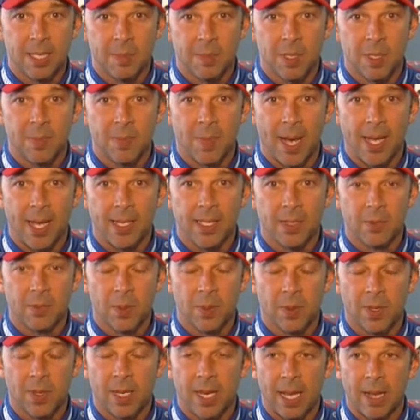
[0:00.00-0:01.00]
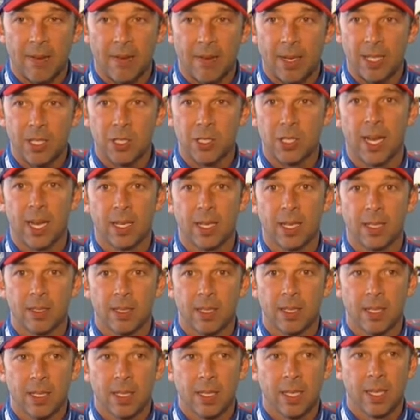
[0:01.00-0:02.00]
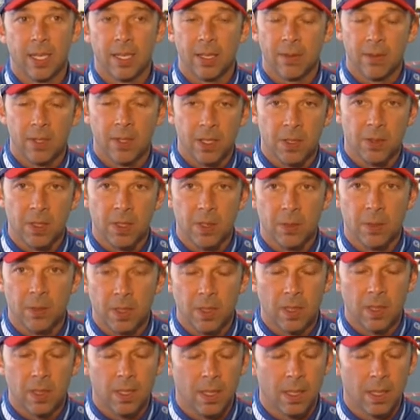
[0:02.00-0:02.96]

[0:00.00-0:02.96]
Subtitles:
some spots if we were going to have any shot at getting the victory with